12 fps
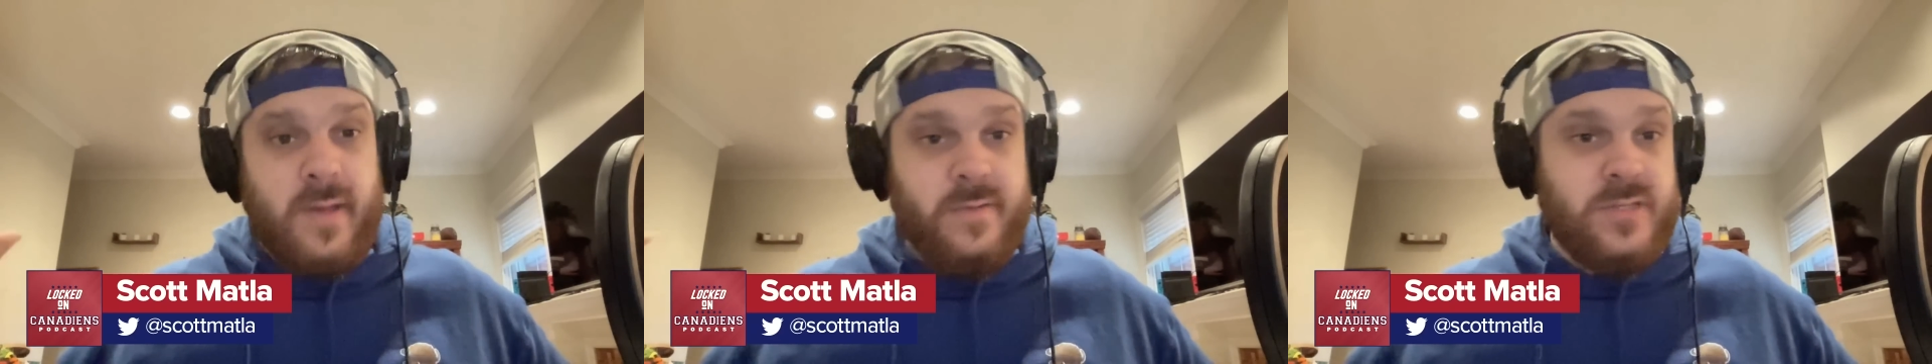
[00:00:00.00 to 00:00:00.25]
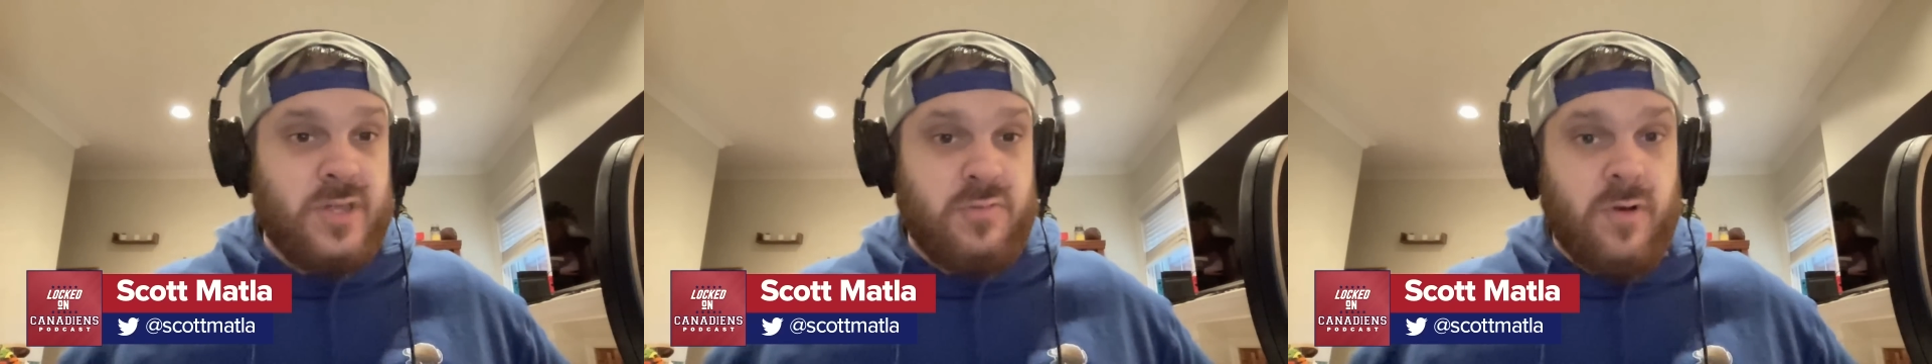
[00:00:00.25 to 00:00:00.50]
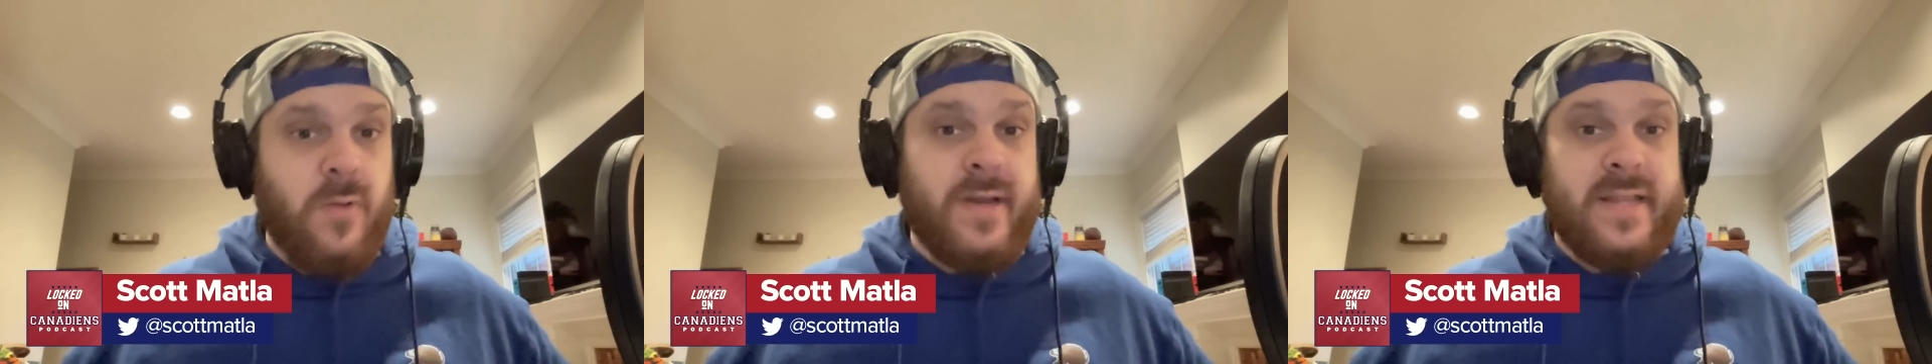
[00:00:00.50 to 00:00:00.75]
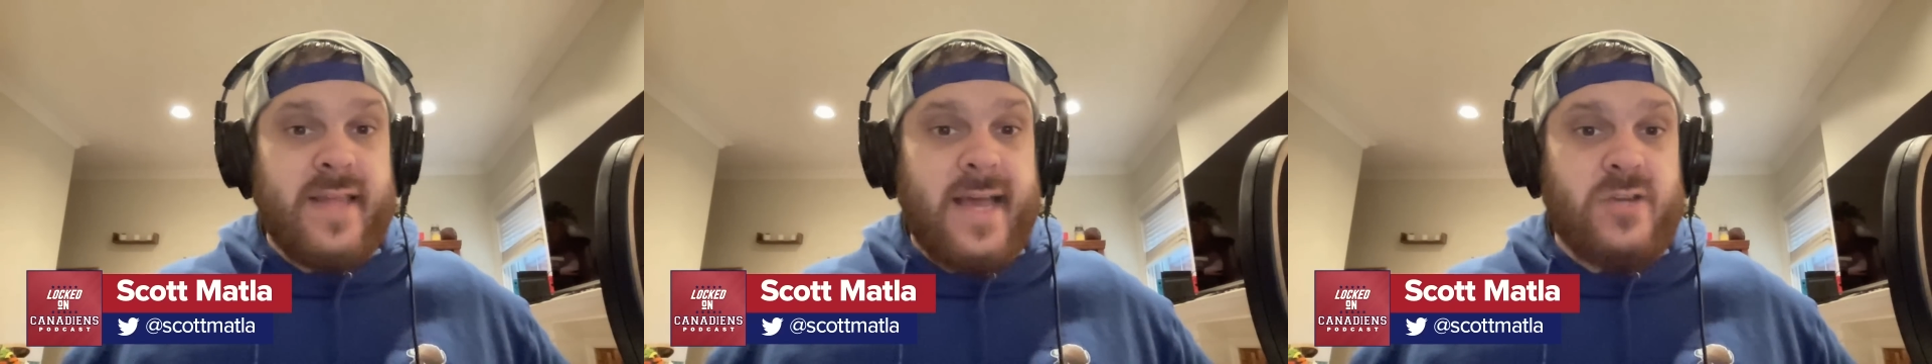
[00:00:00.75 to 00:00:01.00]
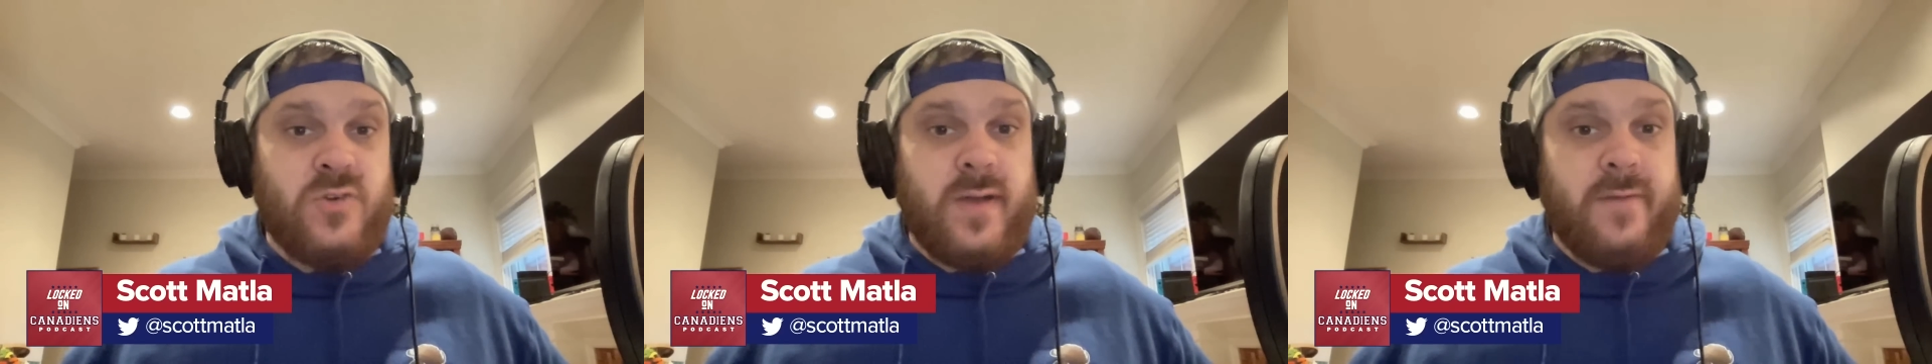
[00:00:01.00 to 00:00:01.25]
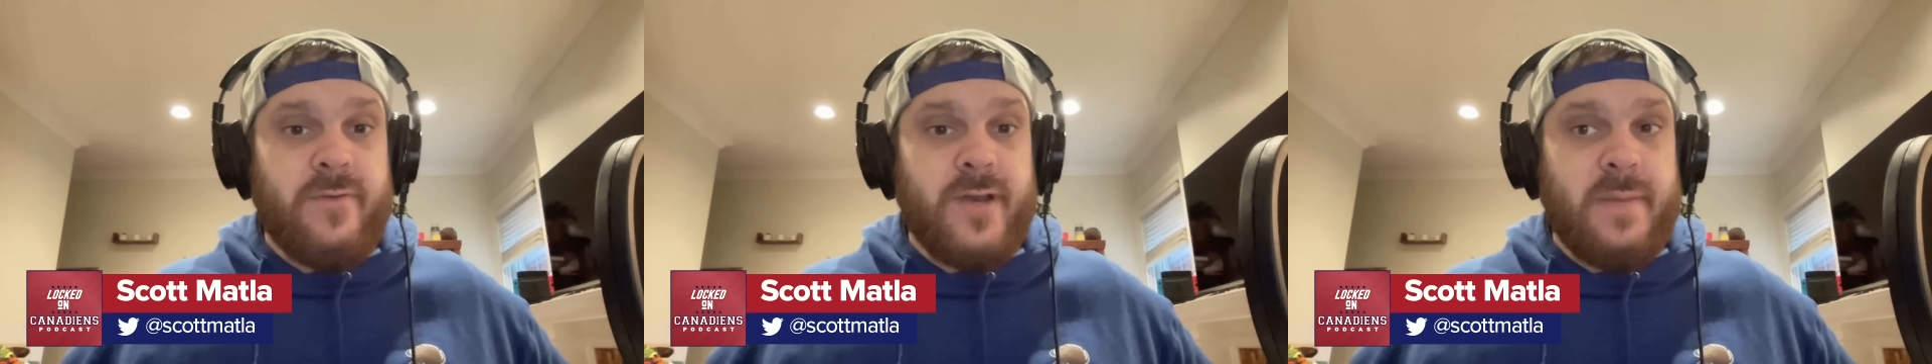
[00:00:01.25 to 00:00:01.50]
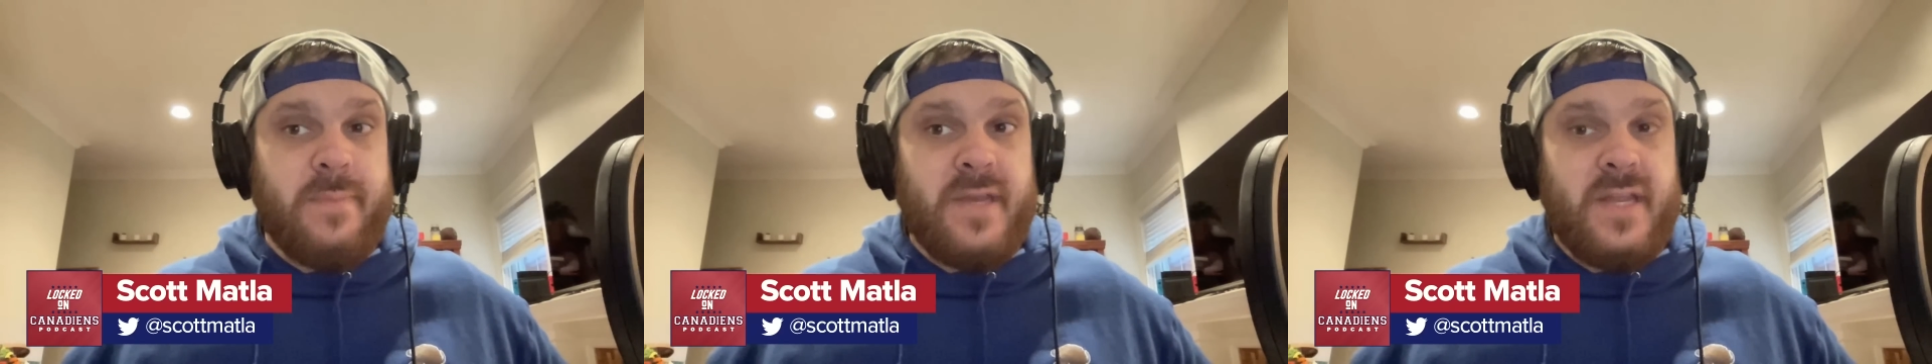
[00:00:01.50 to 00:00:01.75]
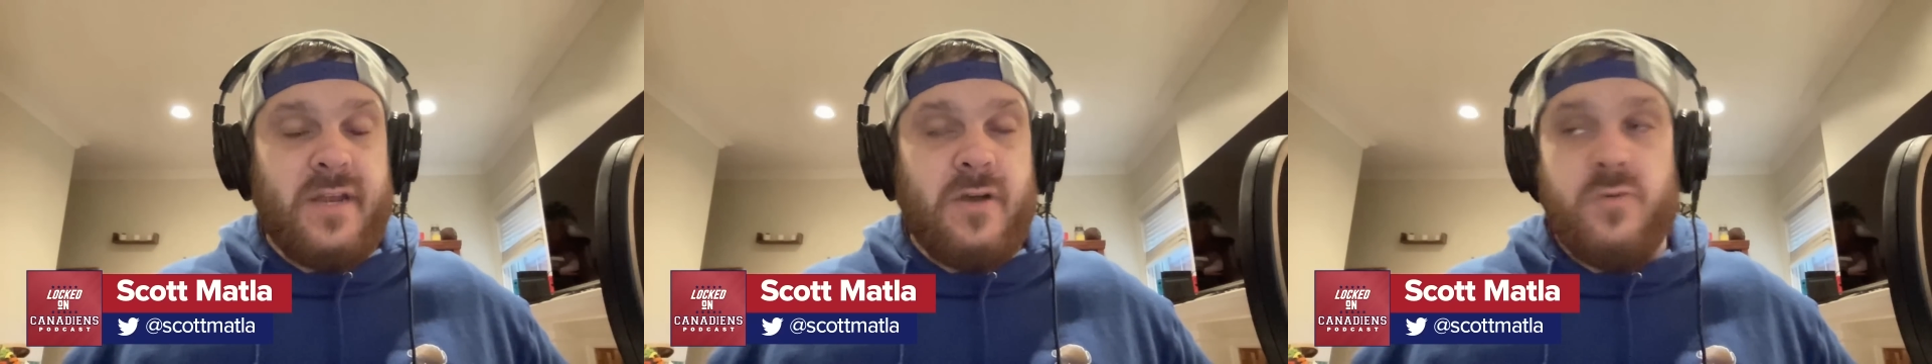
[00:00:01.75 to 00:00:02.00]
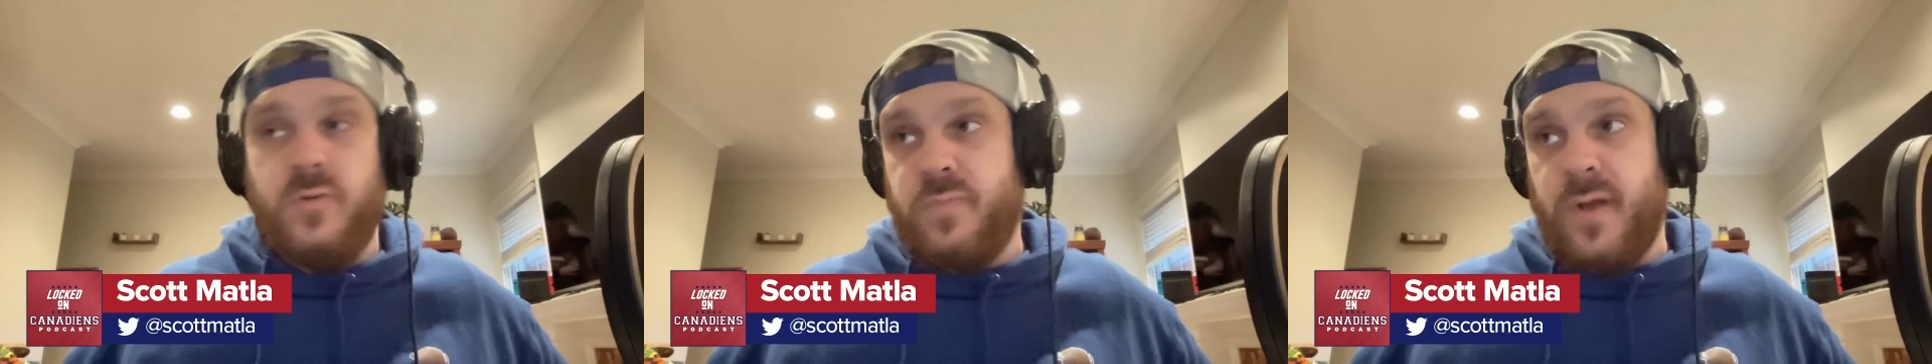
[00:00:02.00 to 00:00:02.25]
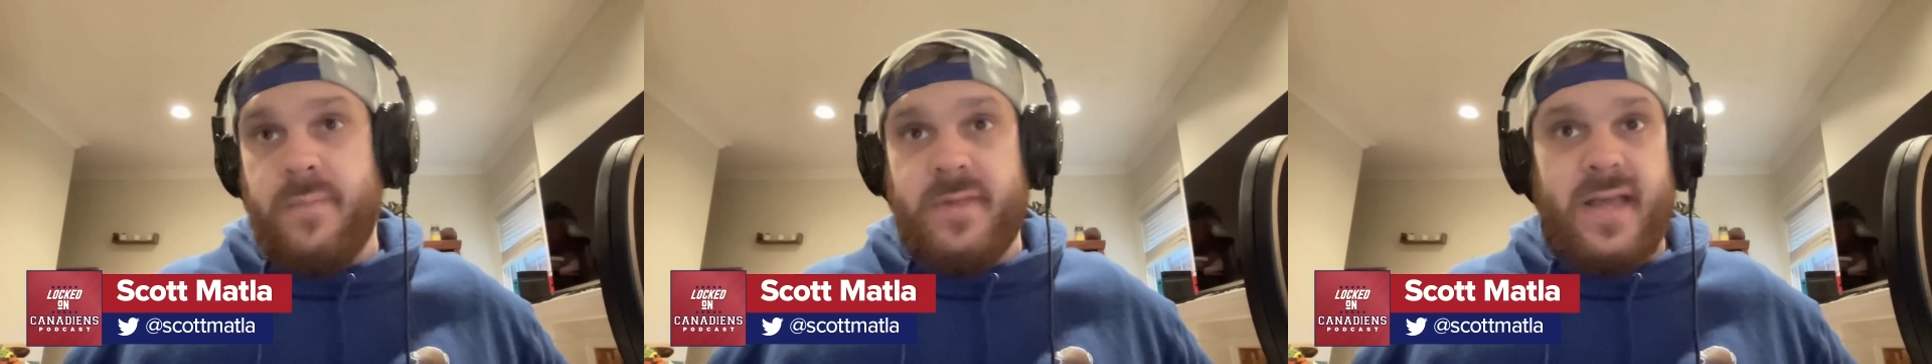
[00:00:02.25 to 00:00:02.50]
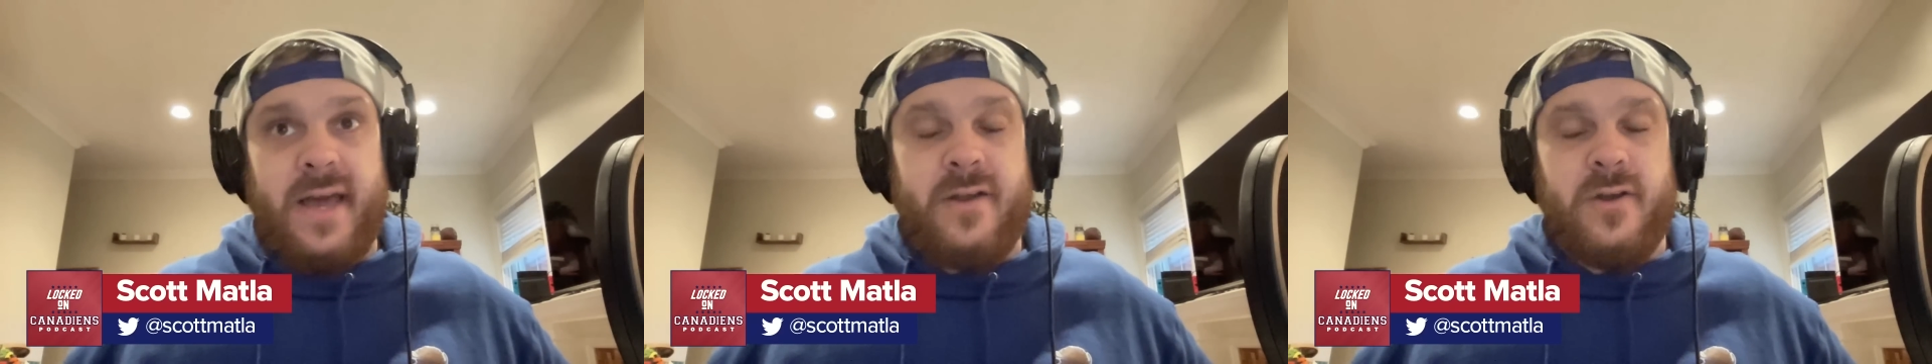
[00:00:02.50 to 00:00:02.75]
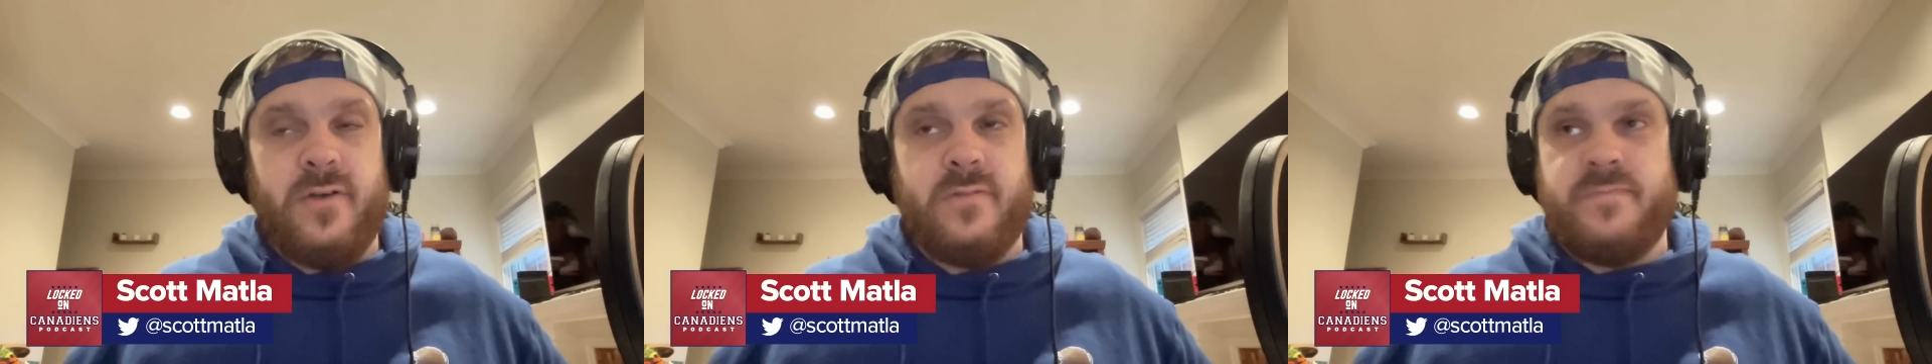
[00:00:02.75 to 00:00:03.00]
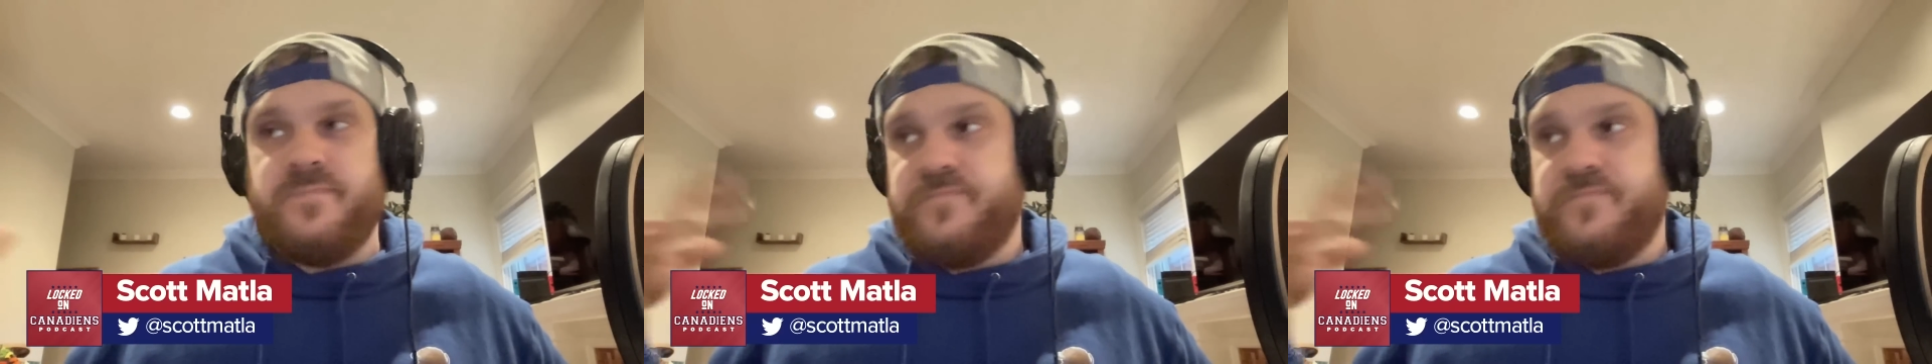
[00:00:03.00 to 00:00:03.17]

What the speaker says: He was a throw-in in that trade for Nick Bonino, who promptly got hurt.